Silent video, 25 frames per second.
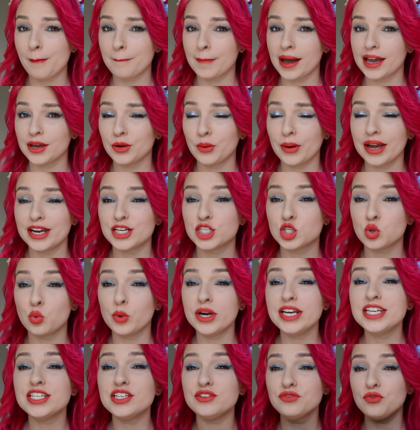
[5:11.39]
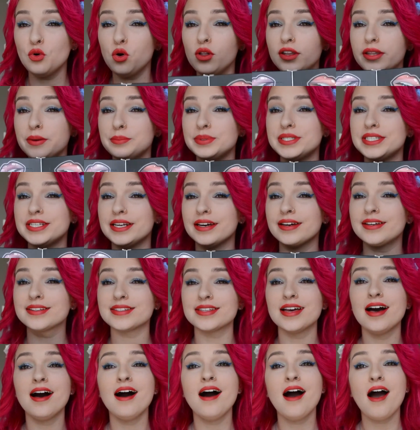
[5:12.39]
Might you add 24 lipsticks
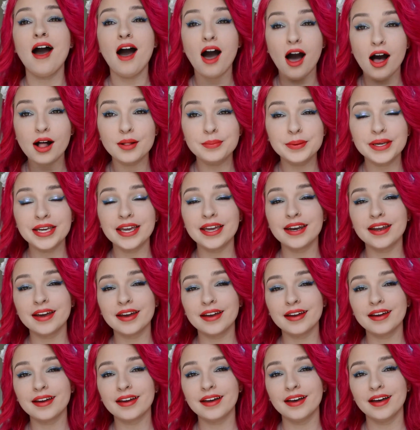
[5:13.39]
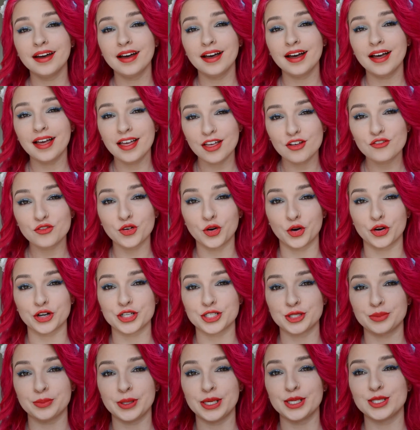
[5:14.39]
I'll be getting for
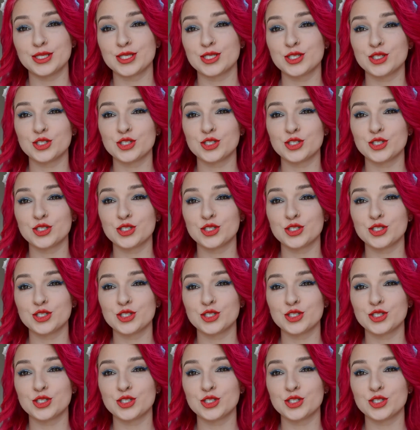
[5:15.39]
Christmas.